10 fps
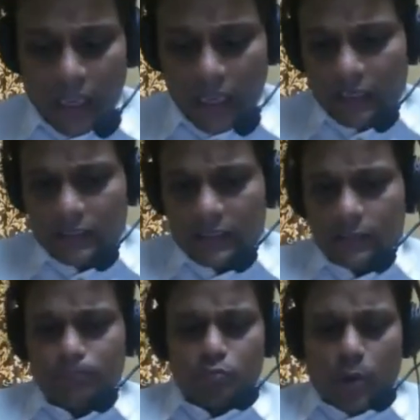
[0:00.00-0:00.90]

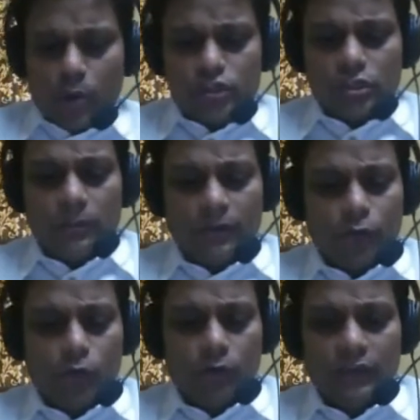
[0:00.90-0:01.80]
Another question
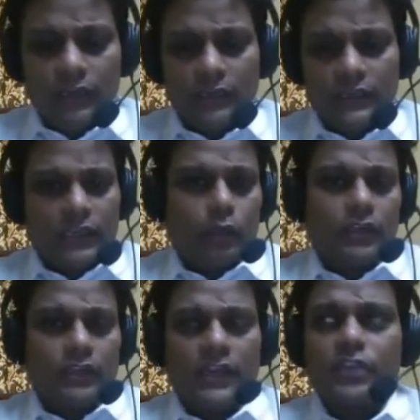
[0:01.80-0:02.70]
before we take a
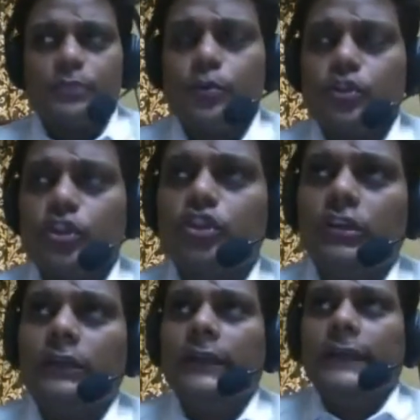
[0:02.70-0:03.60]
look at the next
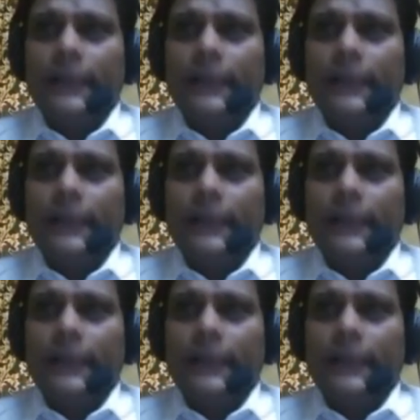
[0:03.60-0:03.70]
position